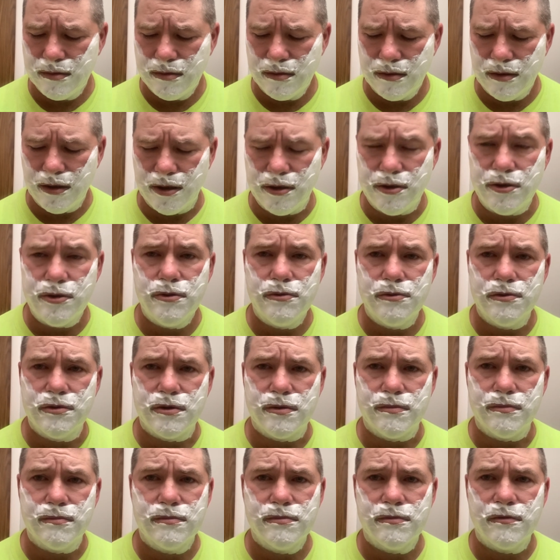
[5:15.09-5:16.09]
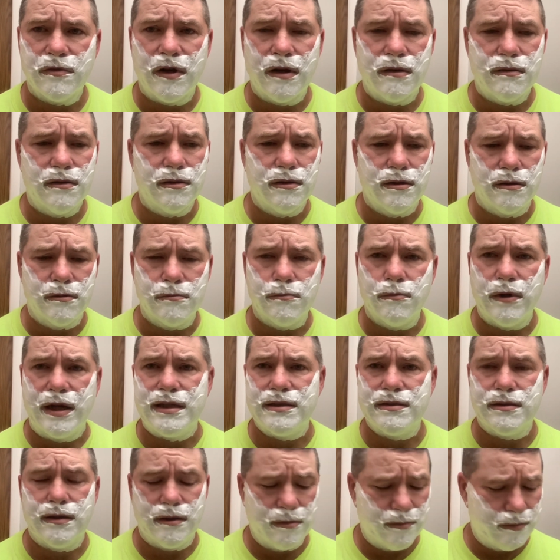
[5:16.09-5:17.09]
and use them rather than
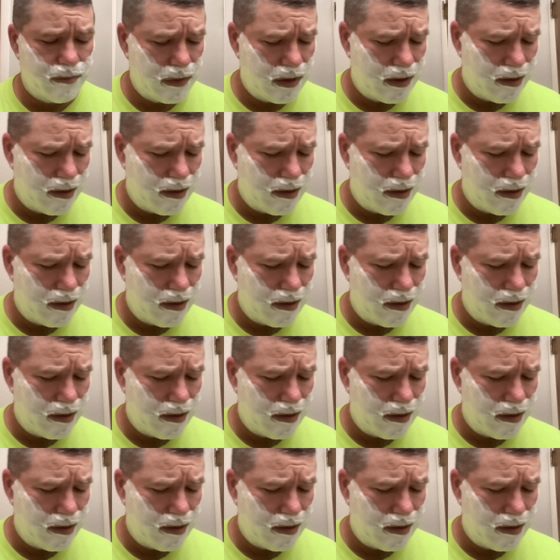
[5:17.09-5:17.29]
wasting them.